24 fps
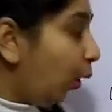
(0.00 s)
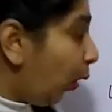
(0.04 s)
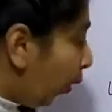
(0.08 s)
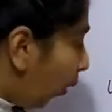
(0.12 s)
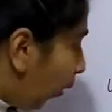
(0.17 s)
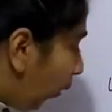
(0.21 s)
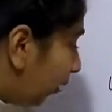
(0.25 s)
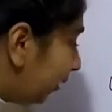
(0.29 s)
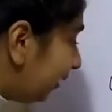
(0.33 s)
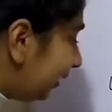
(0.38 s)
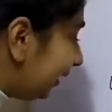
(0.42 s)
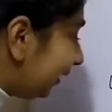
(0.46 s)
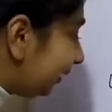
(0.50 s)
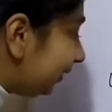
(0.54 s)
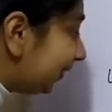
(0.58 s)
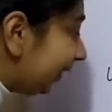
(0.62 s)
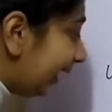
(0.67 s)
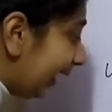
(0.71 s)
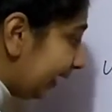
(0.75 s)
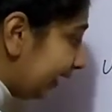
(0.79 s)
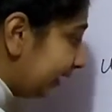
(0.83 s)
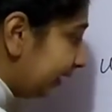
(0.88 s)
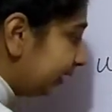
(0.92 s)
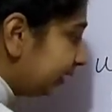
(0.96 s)
only
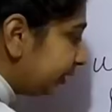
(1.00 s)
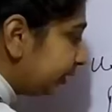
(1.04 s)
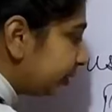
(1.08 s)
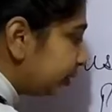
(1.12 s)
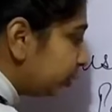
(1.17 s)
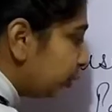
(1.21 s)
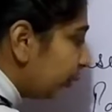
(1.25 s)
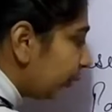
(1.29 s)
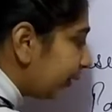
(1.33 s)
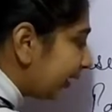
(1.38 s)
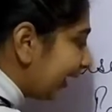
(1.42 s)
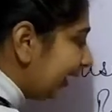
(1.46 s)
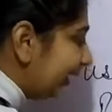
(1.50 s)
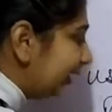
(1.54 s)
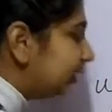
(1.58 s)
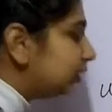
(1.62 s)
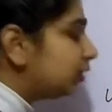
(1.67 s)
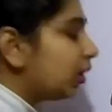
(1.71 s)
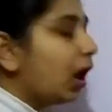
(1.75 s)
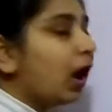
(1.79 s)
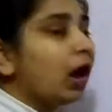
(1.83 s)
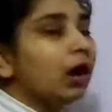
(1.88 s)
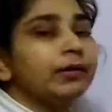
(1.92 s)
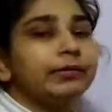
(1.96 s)
then you can
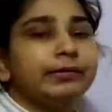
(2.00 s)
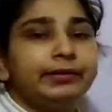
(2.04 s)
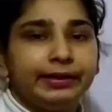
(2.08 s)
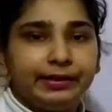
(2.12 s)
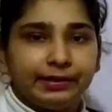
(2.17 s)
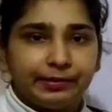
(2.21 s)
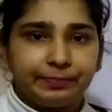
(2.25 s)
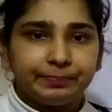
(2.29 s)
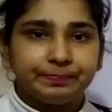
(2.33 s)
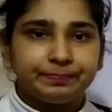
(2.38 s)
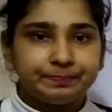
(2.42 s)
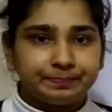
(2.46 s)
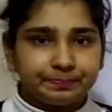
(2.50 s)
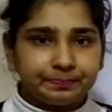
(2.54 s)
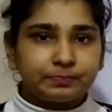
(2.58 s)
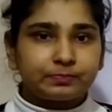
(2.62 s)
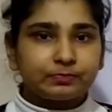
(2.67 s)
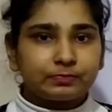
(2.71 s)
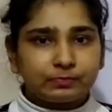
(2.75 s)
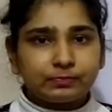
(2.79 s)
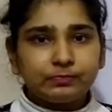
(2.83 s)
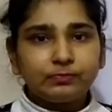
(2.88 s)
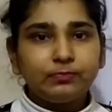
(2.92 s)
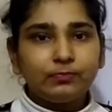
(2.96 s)
log in.
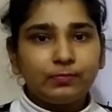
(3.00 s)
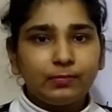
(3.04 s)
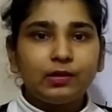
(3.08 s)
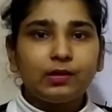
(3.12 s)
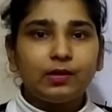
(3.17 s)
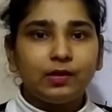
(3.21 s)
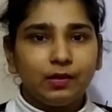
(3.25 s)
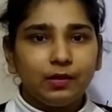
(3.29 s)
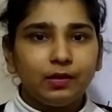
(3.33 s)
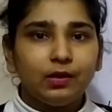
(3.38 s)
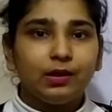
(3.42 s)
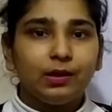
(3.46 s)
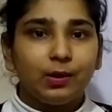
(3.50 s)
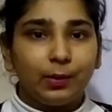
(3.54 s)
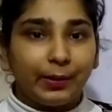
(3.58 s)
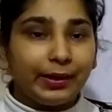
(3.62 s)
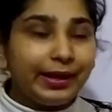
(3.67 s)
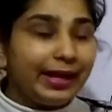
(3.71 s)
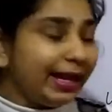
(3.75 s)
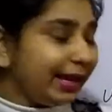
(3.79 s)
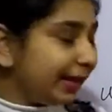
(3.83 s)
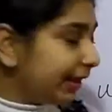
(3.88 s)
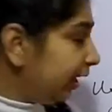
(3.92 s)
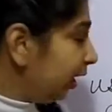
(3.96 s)

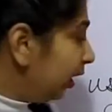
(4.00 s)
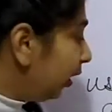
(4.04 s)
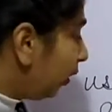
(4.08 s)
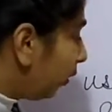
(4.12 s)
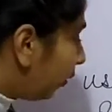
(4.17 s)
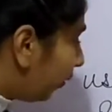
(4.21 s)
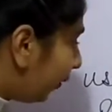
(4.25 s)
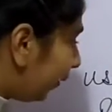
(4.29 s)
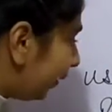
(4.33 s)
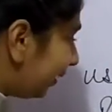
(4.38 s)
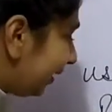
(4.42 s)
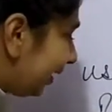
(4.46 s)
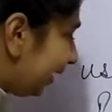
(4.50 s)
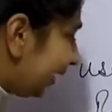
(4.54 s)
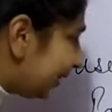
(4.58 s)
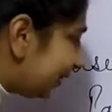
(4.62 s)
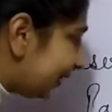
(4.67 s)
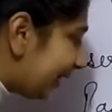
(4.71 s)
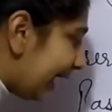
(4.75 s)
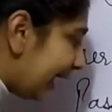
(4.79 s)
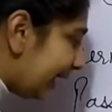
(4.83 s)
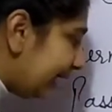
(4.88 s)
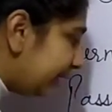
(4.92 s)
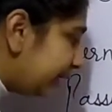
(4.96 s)
Okay, only
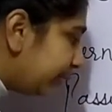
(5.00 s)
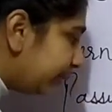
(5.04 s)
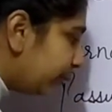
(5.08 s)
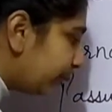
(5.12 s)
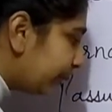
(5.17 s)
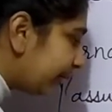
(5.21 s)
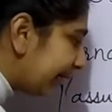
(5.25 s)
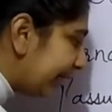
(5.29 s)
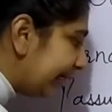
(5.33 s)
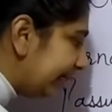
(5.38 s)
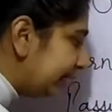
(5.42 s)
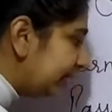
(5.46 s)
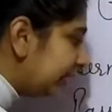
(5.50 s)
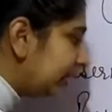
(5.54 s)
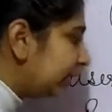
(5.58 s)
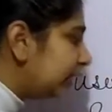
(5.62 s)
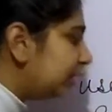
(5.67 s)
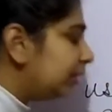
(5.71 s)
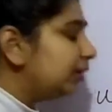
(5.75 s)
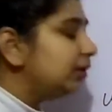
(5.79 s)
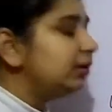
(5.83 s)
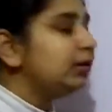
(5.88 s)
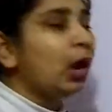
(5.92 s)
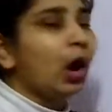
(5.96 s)
then you can
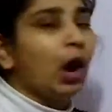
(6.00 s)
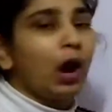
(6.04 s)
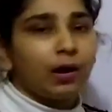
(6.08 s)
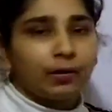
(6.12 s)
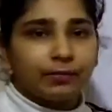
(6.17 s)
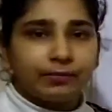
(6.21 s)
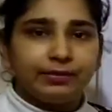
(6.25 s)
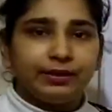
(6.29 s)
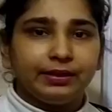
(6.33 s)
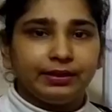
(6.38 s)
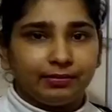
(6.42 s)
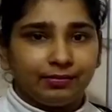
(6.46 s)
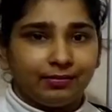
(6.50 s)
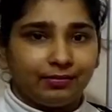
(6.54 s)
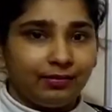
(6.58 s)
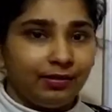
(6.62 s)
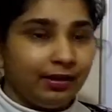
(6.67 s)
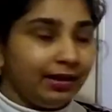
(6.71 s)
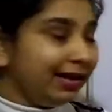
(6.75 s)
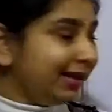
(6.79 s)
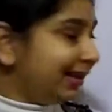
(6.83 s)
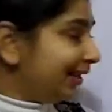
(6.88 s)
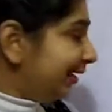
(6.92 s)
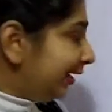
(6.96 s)
log in.
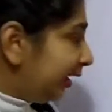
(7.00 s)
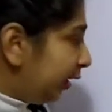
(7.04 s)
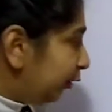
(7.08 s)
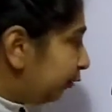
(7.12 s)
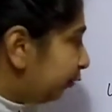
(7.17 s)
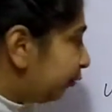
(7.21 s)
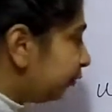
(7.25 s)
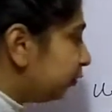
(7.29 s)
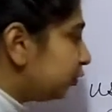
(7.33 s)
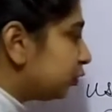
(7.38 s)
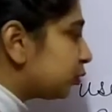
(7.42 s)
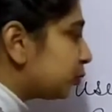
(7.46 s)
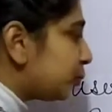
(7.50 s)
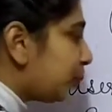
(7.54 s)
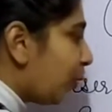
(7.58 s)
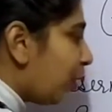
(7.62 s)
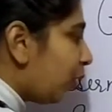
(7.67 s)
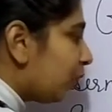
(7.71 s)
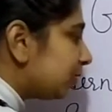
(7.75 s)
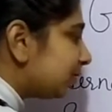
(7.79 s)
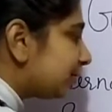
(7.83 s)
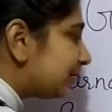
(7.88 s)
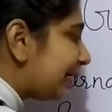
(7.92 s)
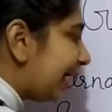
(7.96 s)
If you
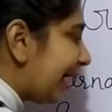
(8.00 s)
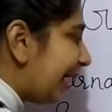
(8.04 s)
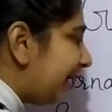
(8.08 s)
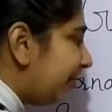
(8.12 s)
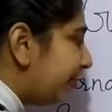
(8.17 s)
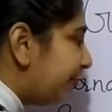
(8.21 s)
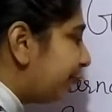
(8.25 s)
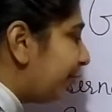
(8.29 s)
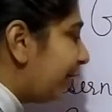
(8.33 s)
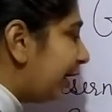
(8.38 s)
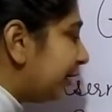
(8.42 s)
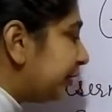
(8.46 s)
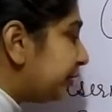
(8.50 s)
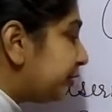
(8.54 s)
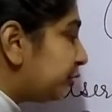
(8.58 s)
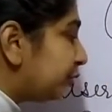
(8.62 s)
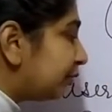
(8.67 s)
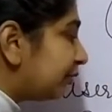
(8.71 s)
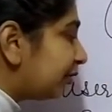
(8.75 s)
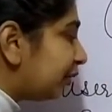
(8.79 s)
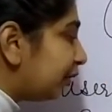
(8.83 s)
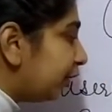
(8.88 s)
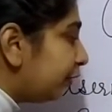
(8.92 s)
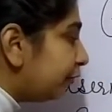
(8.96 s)
suppose write 1,
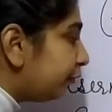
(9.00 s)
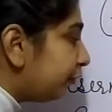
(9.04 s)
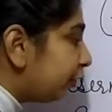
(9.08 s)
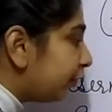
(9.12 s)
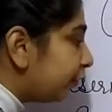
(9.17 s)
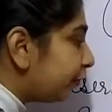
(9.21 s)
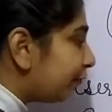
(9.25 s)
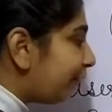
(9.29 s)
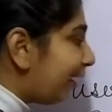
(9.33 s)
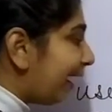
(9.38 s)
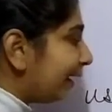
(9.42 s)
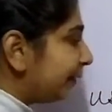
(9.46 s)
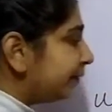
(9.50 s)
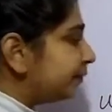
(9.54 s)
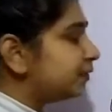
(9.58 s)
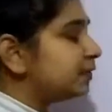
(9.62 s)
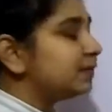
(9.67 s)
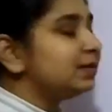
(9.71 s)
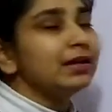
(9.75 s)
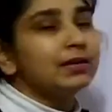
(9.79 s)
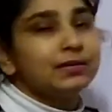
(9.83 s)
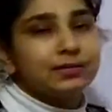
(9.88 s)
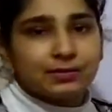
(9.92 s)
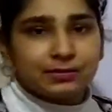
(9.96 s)
2, 3, 4, 5,
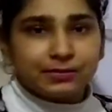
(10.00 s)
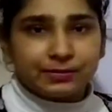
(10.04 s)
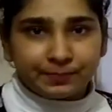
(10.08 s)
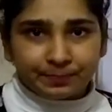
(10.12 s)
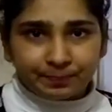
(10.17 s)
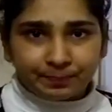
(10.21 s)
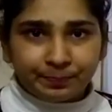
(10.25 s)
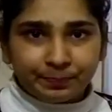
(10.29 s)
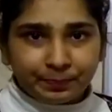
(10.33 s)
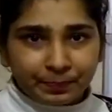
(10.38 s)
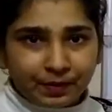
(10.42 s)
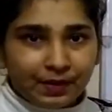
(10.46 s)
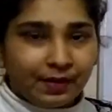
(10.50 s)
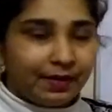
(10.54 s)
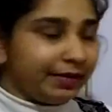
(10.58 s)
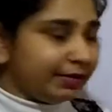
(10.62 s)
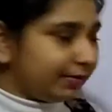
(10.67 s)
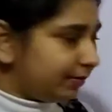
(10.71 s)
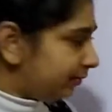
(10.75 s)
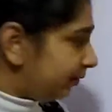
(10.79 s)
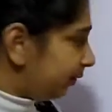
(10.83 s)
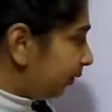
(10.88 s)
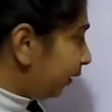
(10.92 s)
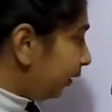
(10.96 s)
6
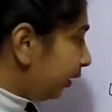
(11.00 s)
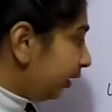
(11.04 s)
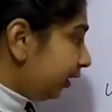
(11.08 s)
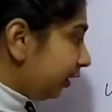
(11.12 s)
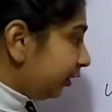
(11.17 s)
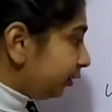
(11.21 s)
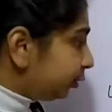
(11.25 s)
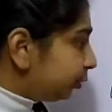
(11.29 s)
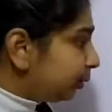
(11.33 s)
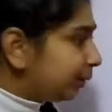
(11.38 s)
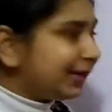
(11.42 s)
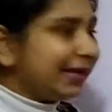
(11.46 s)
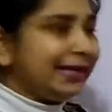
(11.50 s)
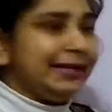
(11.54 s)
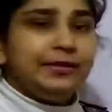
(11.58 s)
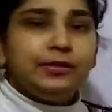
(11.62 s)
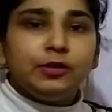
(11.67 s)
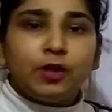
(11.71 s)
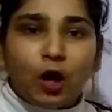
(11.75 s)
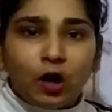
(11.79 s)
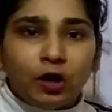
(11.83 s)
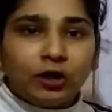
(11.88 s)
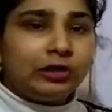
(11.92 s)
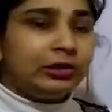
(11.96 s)
here, you
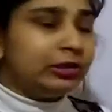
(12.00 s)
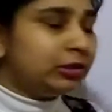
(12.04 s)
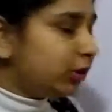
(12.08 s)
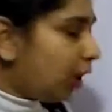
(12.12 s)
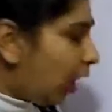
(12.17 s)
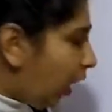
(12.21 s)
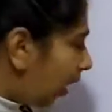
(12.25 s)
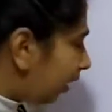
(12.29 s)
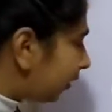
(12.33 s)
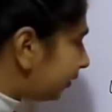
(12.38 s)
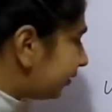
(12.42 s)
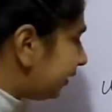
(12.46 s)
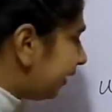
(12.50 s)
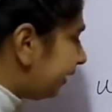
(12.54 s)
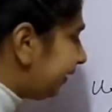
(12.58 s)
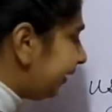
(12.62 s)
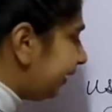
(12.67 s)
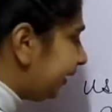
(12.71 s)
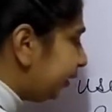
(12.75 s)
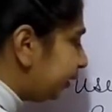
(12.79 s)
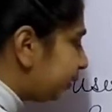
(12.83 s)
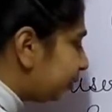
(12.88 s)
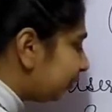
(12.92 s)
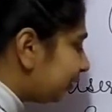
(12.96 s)
cannot log in
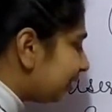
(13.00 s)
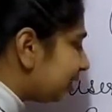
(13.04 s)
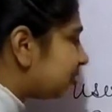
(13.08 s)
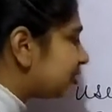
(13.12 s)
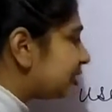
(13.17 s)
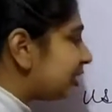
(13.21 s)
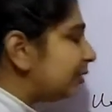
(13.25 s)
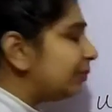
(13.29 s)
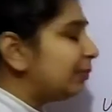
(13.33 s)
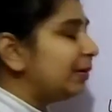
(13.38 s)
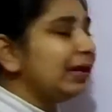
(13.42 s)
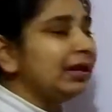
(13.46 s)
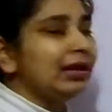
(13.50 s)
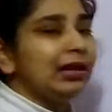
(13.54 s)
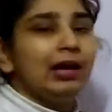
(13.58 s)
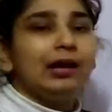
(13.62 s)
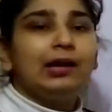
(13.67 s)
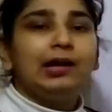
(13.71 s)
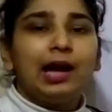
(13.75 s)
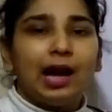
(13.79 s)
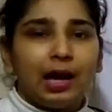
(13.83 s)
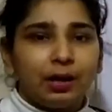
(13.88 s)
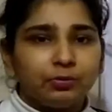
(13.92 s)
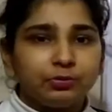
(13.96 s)
into the Gmail
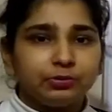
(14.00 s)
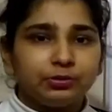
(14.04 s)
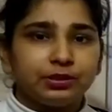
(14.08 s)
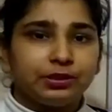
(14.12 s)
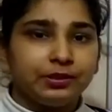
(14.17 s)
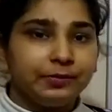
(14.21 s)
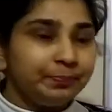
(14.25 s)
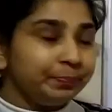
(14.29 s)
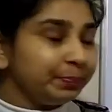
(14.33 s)
account